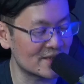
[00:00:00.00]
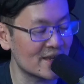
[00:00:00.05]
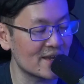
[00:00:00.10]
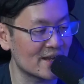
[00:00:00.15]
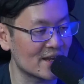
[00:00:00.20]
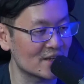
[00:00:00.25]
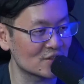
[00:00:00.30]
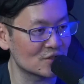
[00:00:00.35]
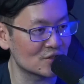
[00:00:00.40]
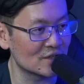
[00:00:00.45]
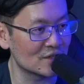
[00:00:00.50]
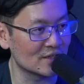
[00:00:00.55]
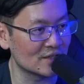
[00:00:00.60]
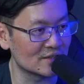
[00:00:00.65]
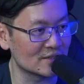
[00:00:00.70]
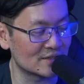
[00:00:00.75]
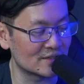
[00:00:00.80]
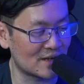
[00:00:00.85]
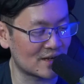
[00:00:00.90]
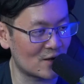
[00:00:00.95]
election
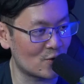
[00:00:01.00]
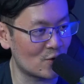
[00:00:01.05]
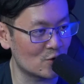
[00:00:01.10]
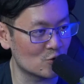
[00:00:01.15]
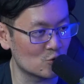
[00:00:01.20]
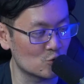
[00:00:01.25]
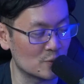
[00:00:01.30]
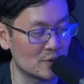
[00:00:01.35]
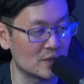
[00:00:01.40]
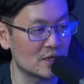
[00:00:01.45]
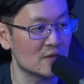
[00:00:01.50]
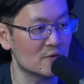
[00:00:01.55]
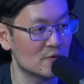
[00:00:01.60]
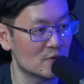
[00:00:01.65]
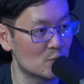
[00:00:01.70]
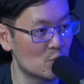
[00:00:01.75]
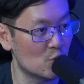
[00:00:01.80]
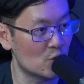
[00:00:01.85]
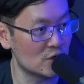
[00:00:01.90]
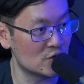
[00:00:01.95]
in Sarawak will be
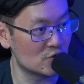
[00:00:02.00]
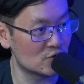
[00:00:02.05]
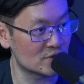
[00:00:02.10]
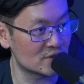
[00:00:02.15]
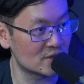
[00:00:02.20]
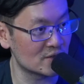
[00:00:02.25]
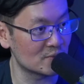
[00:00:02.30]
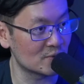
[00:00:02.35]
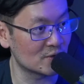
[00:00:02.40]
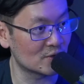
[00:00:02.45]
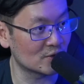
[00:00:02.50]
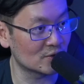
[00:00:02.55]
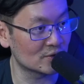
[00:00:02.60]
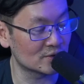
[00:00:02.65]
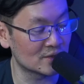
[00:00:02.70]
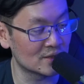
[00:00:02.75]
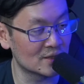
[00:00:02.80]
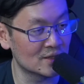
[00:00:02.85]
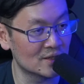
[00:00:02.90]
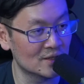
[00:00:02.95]
even more interesting
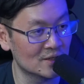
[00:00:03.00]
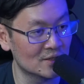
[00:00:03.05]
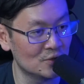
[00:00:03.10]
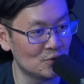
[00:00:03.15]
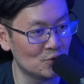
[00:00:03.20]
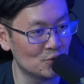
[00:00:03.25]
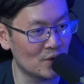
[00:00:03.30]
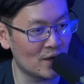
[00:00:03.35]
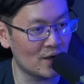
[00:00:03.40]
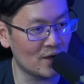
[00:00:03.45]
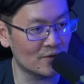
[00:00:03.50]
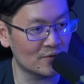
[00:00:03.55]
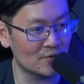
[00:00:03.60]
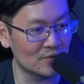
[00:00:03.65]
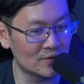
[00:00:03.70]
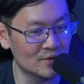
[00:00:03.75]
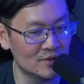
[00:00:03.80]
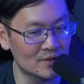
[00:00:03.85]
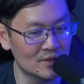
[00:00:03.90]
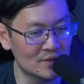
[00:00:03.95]
because you
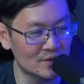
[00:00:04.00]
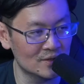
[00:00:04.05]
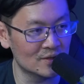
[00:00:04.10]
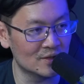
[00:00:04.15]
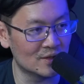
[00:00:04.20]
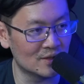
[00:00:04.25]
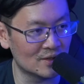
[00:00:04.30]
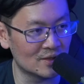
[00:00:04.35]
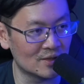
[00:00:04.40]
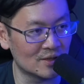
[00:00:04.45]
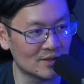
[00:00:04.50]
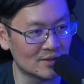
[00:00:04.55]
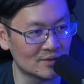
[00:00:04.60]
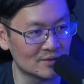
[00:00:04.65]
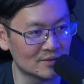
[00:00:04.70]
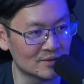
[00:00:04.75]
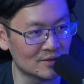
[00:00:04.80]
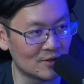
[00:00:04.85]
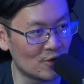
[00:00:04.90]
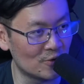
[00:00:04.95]
have the
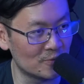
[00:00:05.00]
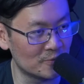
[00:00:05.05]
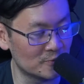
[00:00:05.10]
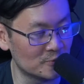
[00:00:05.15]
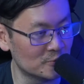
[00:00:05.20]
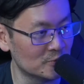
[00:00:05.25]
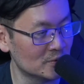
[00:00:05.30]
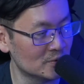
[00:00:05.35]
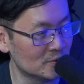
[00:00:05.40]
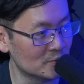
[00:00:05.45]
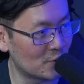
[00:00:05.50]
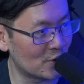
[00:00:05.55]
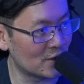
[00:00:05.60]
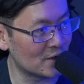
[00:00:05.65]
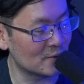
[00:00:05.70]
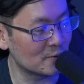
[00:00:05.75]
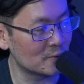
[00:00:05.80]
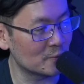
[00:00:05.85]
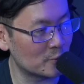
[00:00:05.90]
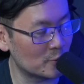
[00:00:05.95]
the
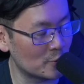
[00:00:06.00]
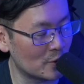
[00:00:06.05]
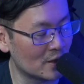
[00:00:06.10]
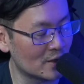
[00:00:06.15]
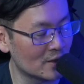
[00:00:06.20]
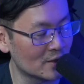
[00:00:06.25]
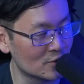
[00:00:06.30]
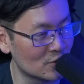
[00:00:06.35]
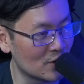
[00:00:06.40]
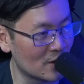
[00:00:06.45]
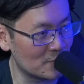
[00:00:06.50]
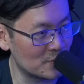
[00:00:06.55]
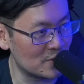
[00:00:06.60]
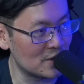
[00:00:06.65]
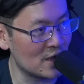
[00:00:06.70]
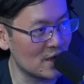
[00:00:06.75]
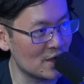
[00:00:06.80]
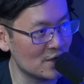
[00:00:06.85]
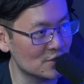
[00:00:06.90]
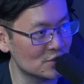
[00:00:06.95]
break. Uh, you have
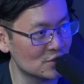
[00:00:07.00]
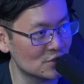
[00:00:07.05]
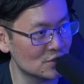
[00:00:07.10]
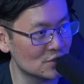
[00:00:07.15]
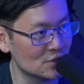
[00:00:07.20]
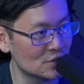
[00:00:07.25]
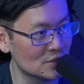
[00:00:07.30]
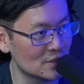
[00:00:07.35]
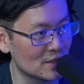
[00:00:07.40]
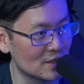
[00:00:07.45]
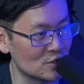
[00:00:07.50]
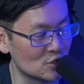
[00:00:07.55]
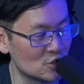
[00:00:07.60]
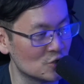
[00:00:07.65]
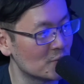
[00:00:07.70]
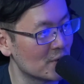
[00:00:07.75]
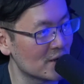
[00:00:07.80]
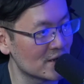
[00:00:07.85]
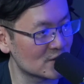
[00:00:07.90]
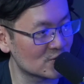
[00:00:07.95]
PH and
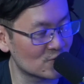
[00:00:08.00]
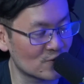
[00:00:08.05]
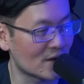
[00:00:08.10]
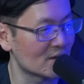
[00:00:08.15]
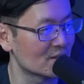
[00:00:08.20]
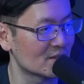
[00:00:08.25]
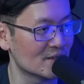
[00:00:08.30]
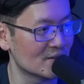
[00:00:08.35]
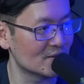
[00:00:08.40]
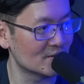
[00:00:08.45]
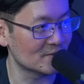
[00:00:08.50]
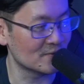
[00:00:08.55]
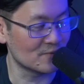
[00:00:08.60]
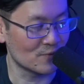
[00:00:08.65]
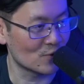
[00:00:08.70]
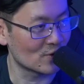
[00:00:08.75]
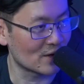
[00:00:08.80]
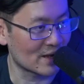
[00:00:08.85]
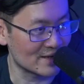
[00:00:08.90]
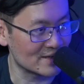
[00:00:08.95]
GPS fighting
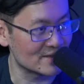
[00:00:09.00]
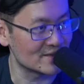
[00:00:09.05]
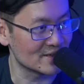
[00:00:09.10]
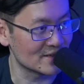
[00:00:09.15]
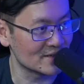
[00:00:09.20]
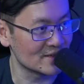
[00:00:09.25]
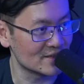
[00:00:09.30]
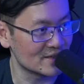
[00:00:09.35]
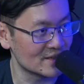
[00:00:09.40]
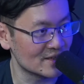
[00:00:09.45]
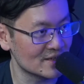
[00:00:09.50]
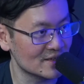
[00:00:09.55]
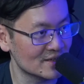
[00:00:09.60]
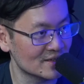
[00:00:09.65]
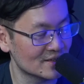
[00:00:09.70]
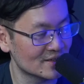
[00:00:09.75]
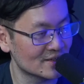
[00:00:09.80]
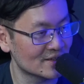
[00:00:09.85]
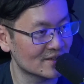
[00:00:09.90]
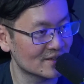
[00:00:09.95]
for like eternity.
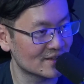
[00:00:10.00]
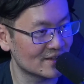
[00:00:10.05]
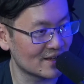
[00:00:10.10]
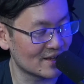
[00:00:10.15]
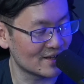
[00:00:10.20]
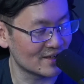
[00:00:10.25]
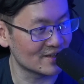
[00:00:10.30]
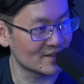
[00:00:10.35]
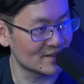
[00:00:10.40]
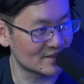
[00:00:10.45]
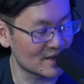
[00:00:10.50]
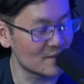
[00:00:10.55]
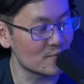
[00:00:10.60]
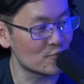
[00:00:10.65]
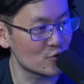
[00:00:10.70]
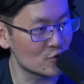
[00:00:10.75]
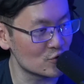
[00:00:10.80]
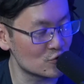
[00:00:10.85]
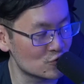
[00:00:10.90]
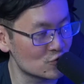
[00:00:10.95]
yeah. They're in a
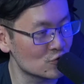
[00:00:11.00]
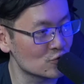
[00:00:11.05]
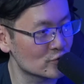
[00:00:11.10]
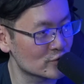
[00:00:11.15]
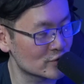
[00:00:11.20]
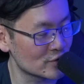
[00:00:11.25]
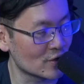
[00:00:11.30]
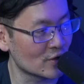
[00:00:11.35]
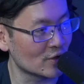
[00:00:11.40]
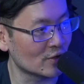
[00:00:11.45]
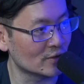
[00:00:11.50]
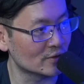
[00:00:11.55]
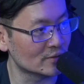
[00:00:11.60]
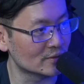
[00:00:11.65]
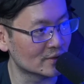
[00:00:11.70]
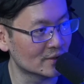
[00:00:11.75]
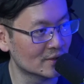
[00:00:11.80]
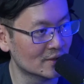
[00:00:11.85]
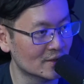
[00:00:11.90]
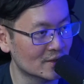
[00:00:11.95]
temporary truce
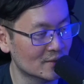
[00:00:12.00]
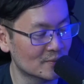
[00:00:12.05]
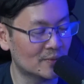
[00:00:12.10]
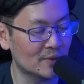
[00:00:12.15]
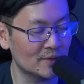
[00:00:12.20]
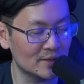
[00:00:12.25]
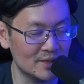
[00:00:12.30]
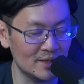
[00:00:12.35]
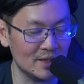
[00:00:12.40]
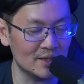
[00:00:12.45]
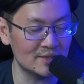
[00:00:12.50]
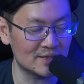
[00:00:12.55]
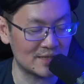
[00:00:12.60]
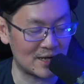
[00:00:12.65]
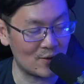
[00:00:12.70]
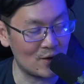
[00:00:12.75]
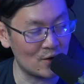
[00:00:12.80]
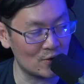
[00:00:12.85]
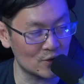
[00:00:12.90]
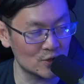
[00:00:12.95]
on. But in, in
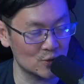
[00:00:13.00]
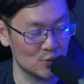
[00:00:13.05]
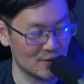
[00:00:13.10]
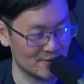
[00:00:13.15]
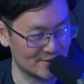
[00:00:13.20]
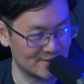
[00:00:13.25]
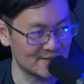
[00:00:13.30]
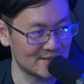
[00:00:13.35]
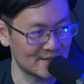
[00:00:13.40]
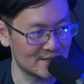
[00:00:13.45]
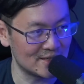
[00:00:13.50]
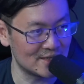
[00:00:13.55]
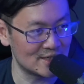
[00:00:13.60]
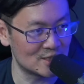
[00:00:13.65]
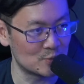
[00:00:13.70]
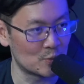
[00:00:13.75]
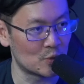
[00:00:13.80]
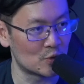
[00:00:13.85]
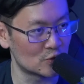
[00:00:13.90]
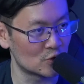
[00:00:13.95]
Sarawak, of course, we have seen
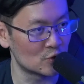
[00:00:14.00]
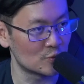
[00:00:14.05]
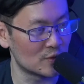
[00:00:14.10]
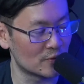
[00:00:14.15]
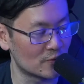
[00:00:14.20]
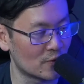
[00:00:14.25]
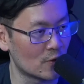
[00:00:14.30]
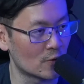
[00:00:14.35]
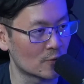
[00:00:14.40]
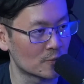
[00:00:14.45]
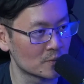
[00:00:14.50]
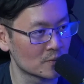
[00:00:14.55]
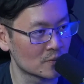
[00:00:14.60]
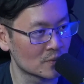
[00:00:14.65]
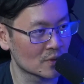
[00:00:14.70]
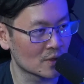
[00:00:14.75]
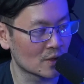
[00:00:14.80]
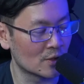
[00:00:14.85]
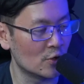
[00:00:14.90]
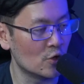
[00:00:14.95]
this model before.
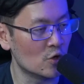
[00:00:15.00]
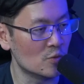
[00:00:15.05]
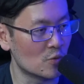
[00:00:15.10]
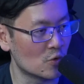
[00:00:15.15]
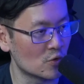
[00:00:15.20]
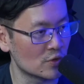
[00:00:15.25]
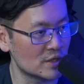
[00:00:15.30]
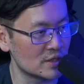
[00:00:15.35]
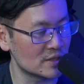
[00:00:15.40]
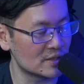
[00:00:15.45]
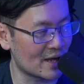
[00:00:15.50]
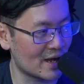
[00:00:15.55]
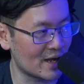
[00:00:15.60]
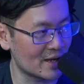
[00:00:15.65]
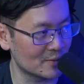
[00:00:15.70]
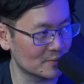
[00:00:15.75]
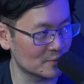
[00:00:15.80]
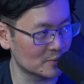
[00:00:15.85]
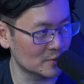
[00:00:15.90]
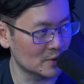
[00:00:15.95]
Leo Moggie
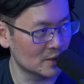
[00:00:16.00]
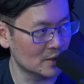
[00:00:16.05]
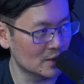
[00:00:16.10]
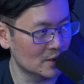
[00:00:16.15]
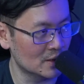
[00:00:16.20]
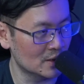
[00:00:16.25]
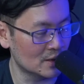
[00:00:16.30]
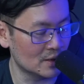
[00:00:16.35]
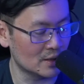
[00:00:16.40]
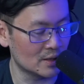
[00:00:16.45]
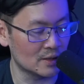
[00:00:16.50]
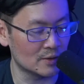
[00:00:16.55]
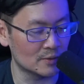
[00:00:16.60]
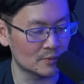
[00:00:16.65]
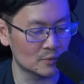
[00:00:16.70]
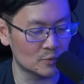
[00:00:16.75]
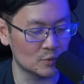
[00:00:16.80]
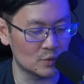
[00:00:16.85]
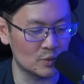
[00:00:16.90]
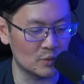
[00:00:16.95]
time
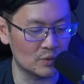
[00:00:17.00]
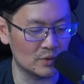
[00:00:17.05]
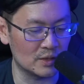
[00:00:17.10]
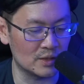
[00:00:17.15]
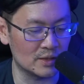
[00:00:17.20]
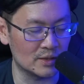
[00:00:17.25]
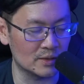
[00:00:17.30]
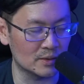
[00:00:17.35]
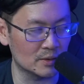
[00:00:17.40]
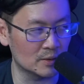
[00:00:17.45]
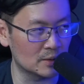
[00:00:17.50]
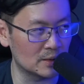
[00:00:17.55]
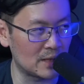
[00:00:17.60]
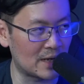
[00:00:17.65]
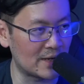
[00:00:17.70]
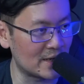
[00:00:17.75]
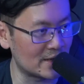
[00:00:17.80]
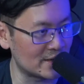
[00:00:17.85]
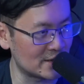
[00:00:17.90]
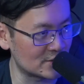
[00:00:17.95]
um, with, with the
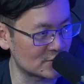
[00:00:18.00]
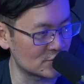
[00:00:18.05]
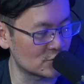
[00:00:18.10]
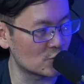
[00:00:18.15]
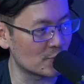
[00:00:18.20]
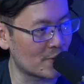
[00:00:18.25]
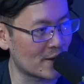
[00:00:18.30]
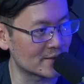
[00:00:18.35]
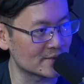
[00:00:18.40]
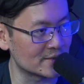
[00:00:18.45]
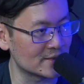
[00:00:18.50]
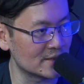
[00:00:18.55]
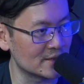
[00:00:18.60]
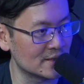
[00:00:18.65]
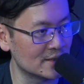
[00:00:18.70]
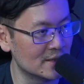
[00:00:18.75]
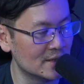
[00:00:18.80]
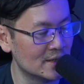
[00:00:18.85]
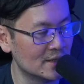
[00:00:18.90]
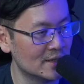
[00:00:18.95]
Dayak National
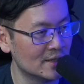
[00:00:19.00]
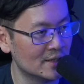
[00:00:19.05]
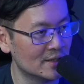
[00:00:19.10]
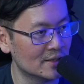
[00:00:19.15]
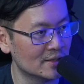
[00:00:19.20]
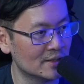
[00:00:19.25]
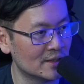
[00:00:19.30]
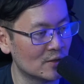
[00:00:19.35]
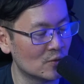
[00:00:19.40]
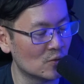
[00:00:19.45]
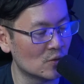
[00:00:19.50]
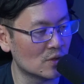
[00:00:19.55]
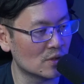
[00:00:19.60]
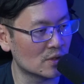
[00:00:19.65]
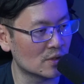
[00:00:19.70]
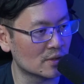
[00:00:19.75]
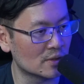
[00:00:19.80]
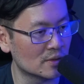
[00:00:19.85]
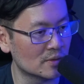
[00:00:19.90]
Party they were